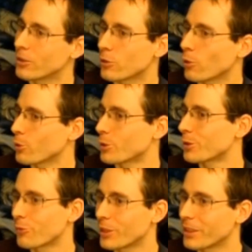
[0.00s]
No,
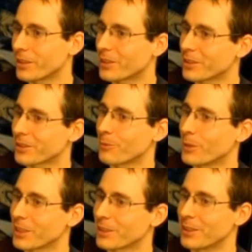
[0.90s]
it's really just a
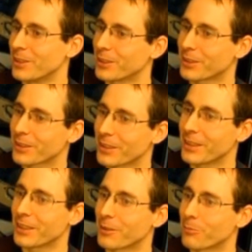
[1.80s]
mix of
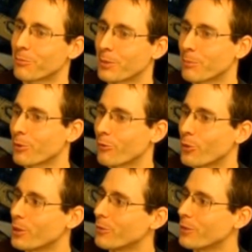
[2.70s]
people
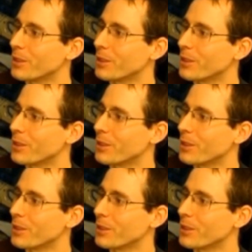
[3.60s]
for different.